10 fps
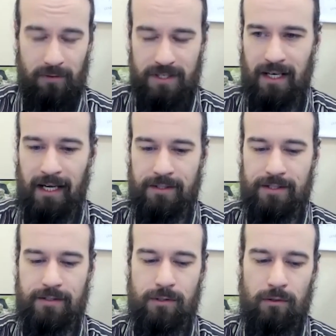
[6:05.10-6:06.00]
for science
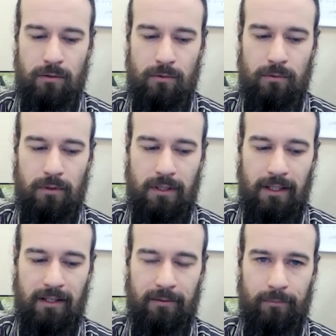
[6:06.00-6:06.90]
to
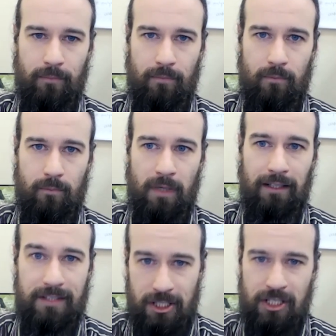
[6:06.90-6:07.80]

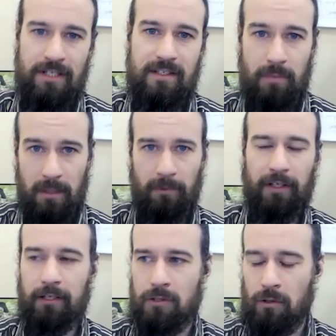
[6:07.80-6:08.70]
politicians and people that
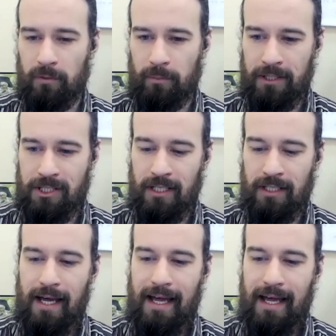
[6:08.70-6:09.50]
control the budget.